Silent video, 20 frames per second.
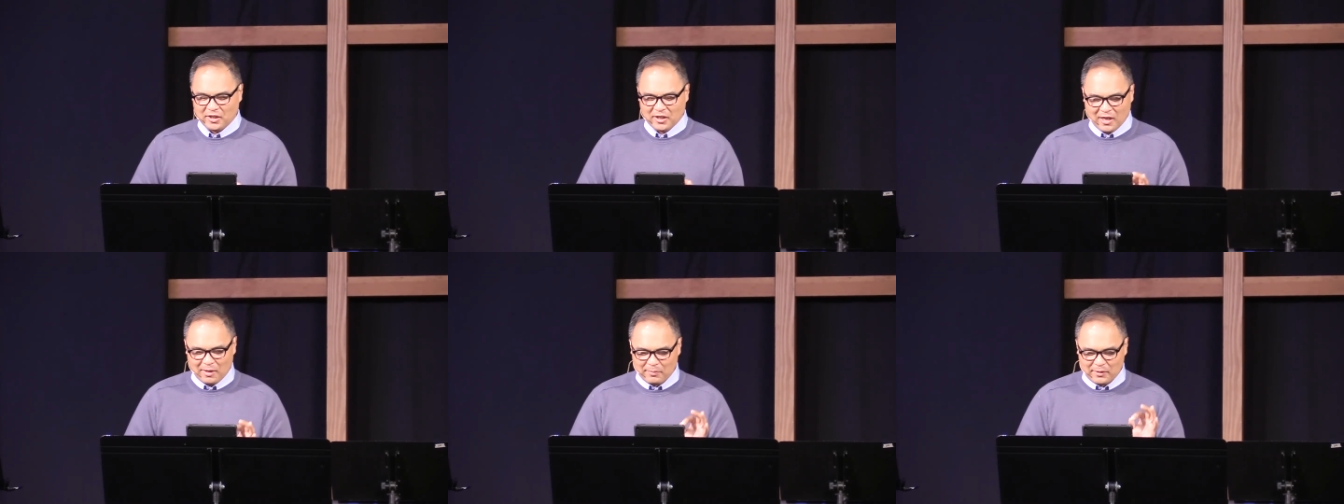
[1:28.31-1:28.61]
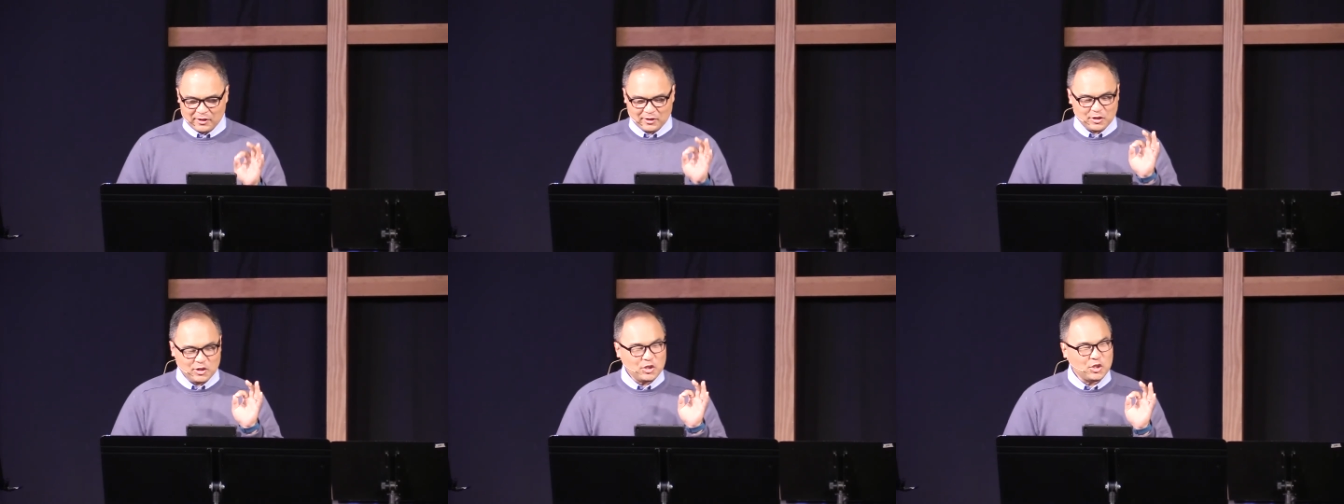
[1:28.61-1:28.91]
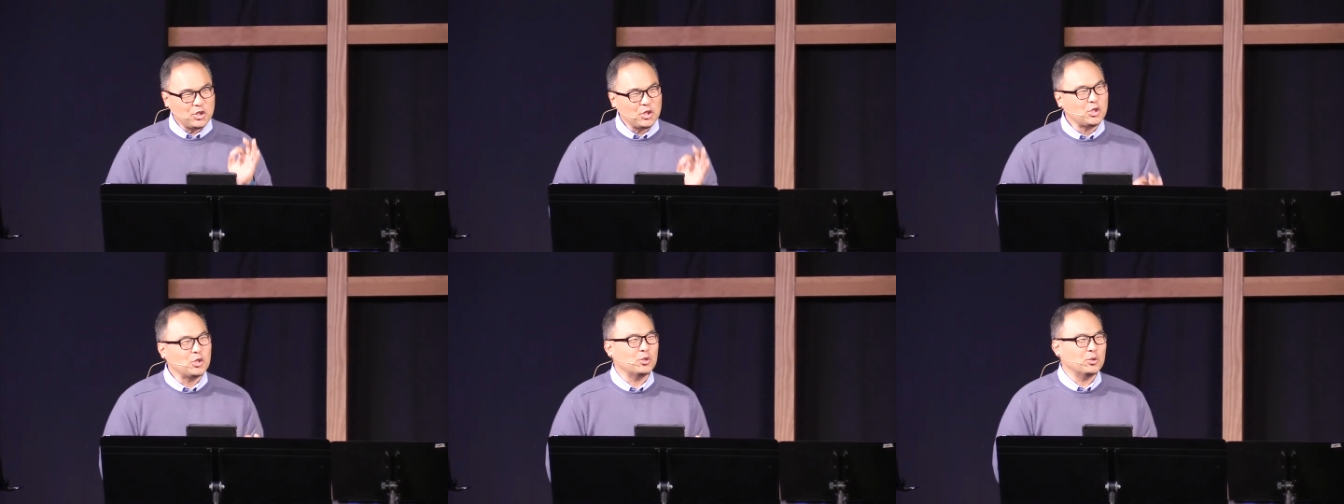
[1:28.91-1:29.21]
I mean,
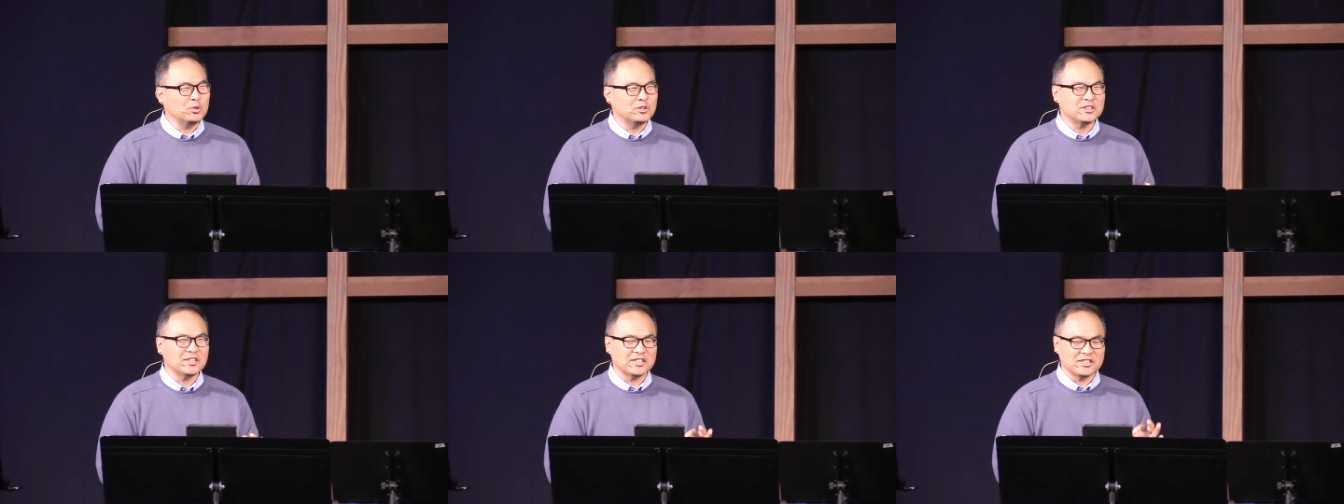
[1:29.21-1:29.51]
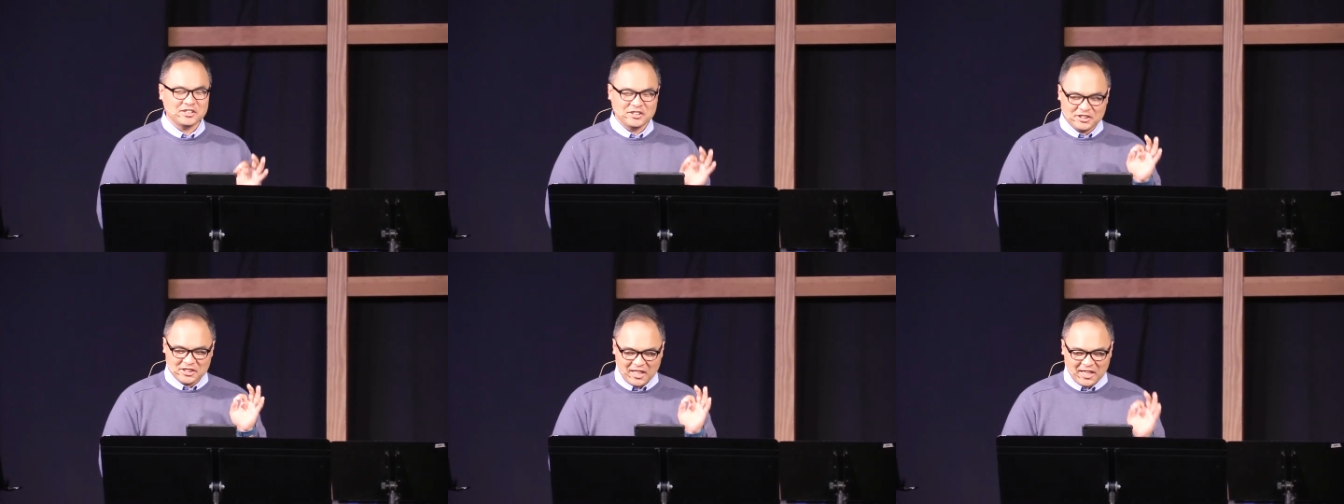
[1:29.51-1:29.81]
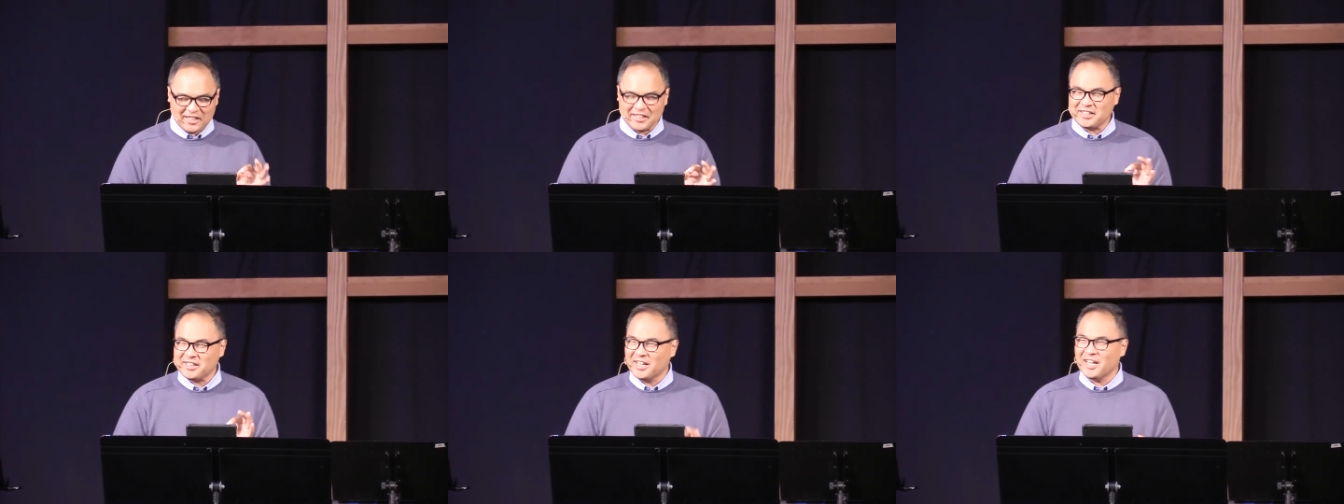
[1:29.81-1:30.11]
huge, like
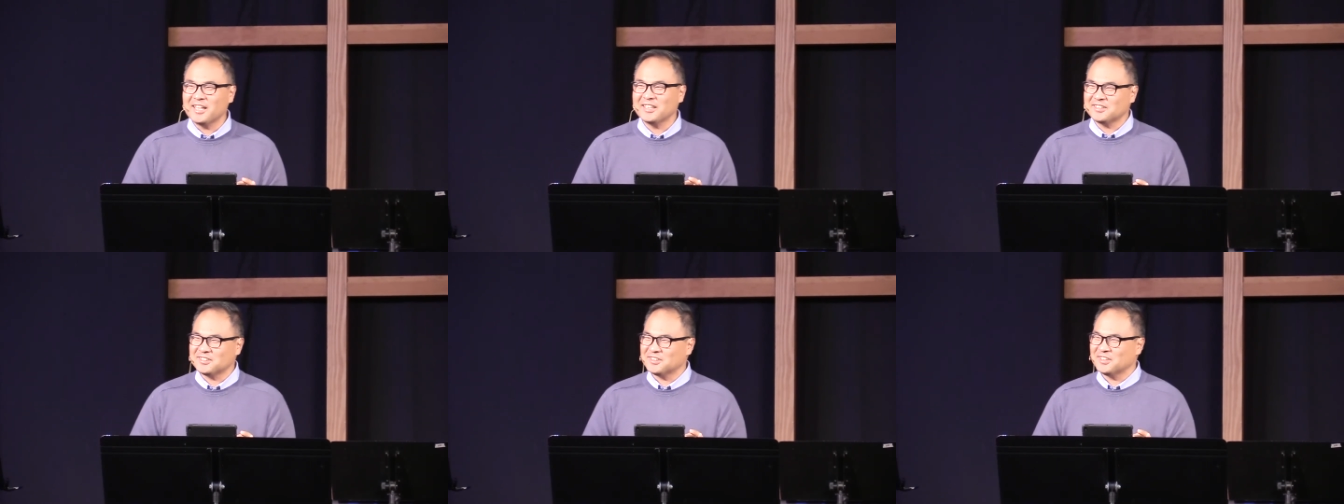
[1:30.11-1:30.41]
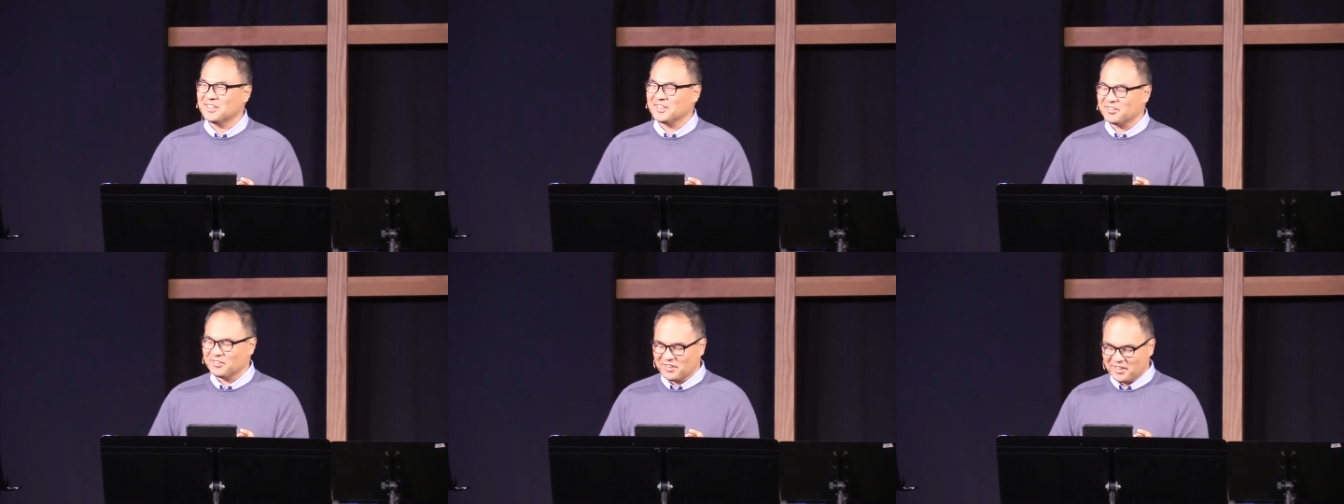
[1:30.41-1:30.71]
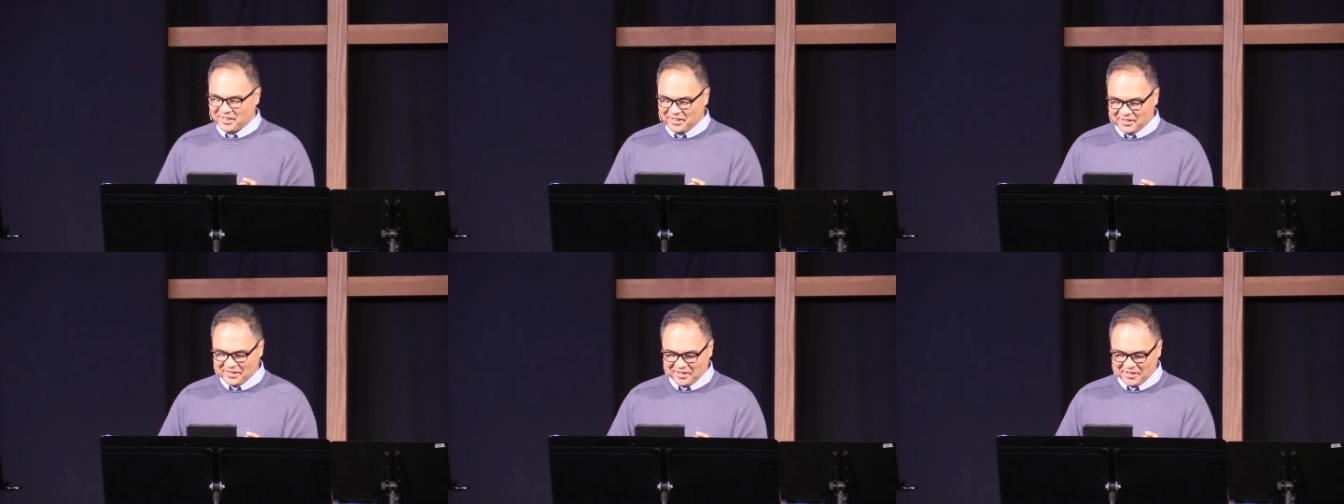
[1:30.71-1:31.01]
gigantic,
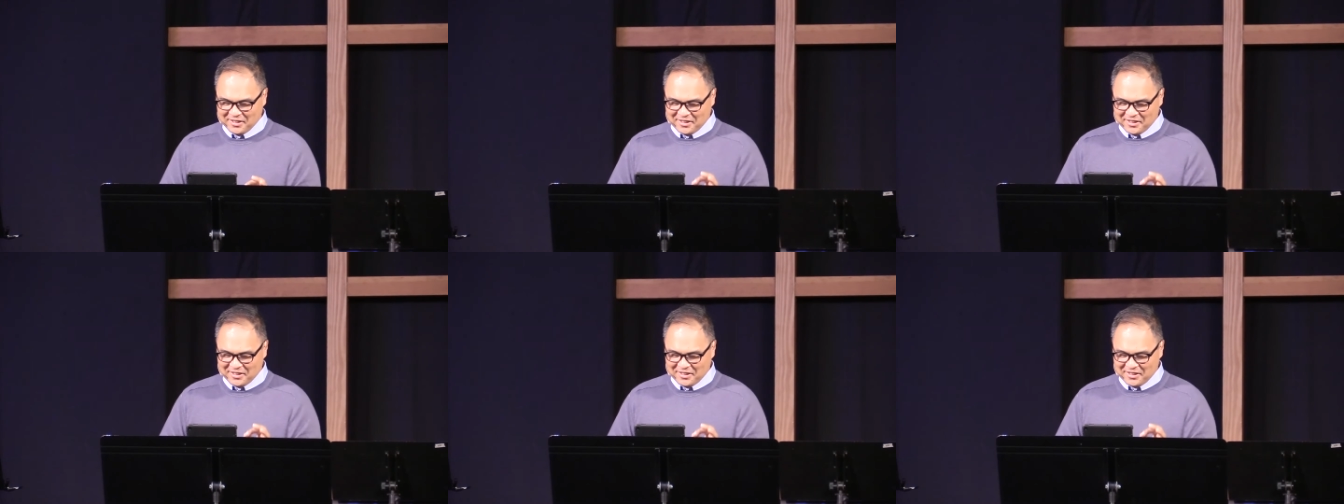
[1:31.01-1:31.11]
right?